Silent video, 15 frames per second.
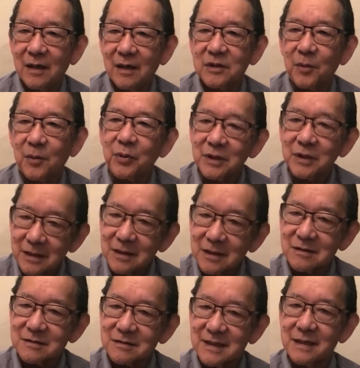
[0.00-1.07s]
the
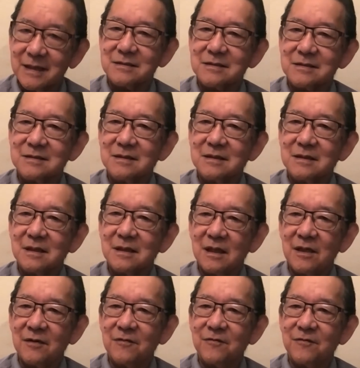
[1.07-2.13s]
political sense
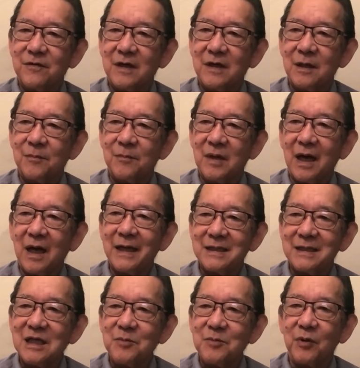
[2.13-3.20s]
of I
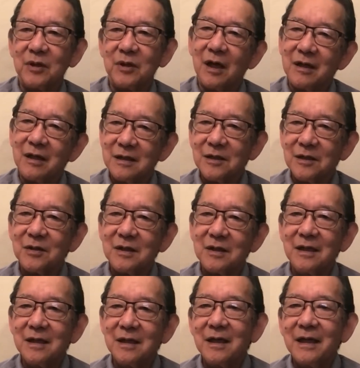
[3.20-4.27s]
didn't belong here.
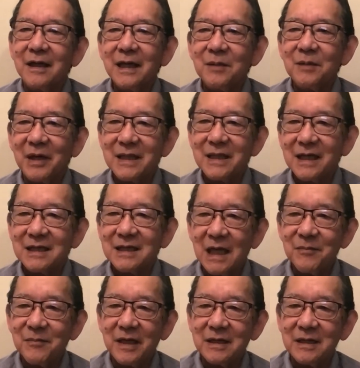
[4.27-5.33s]
And by that
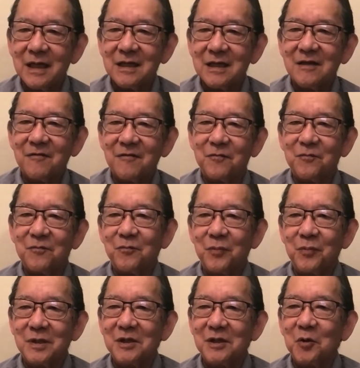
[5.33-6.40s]
time I'd had enough
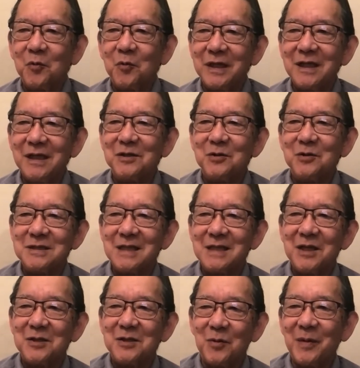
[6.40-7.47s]
political reading to
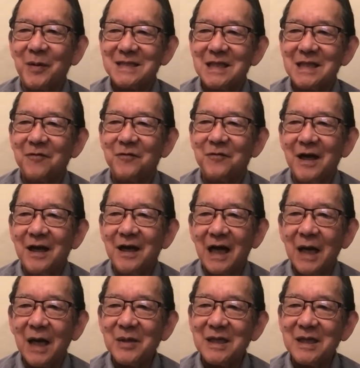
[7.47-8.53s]
say to myself,
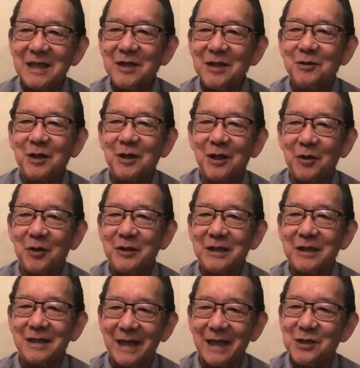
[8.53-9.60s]
I'm a
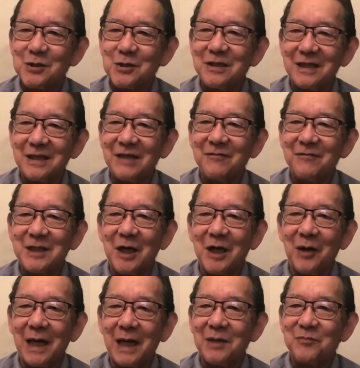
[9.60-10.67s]
neo-colonial agent, even
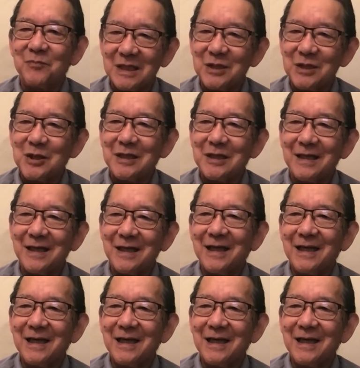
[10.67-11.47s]
though I am teaching